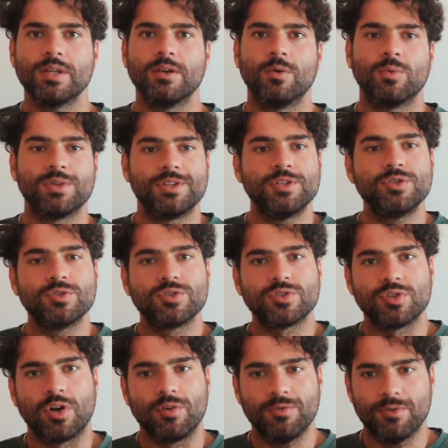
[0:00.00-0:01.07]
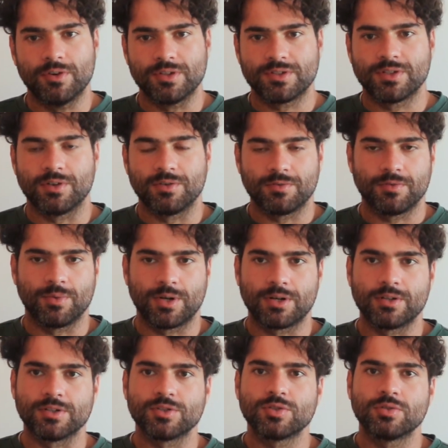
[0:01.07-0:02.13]
What did you solve for yourself? What are
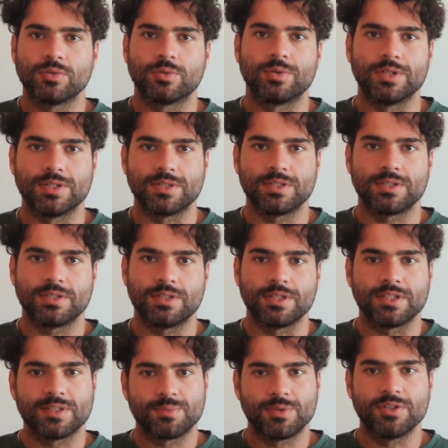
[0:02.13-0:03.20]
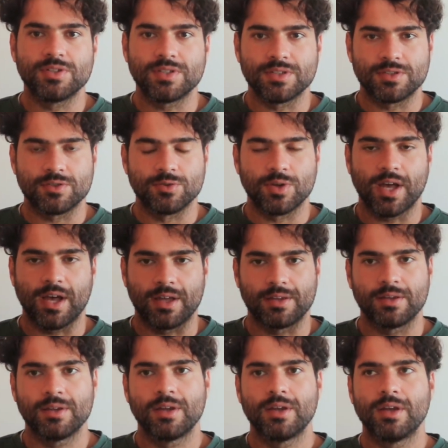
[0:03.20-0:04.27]
the stories, the experiences you had?
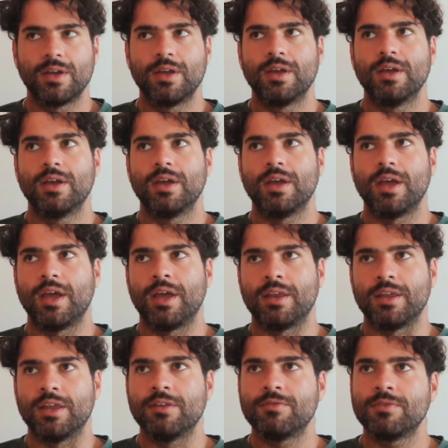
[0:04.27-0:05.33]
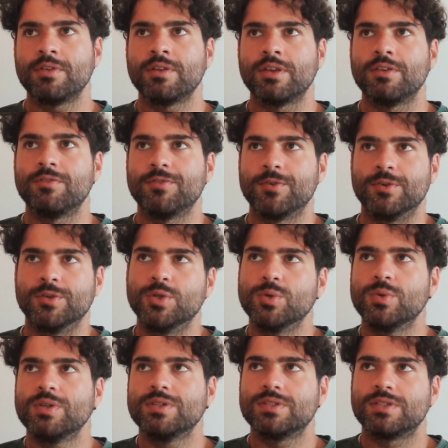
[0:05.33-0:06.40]
And even if you're
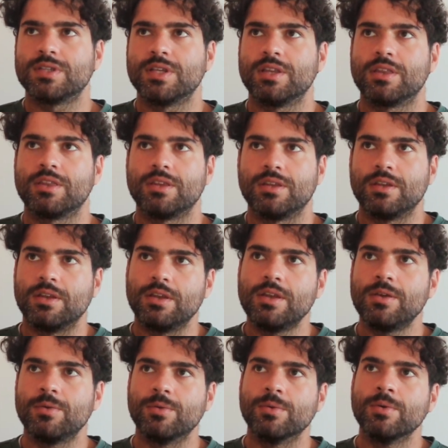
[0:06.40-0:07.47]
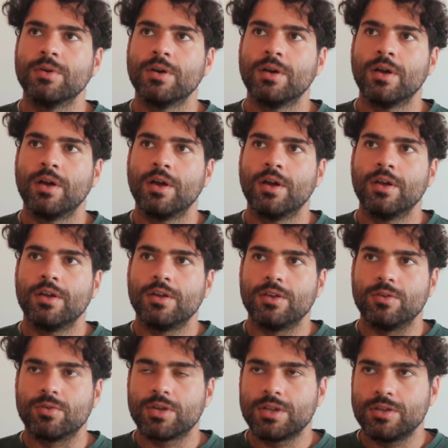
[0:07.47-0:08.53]
doing something new,
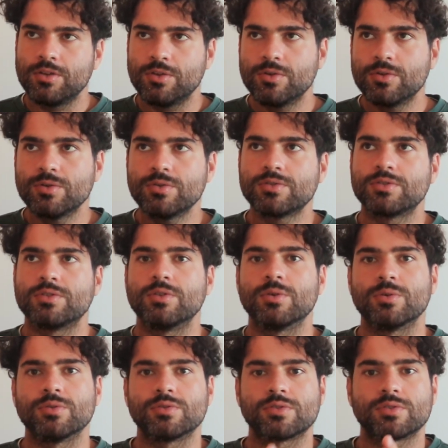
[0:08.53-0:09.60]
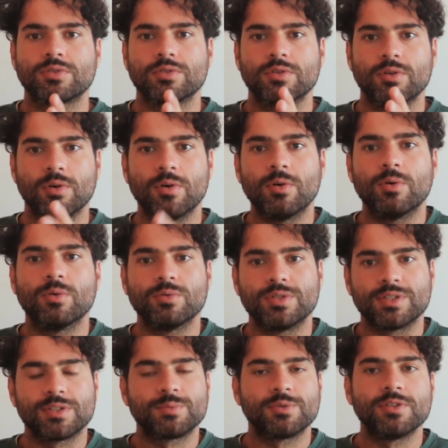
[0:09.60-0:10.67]
you can use those old
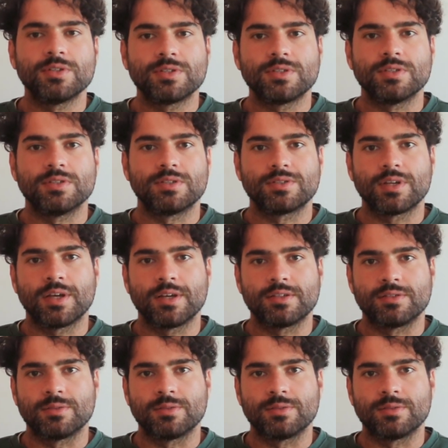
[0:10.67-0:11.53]
experiences as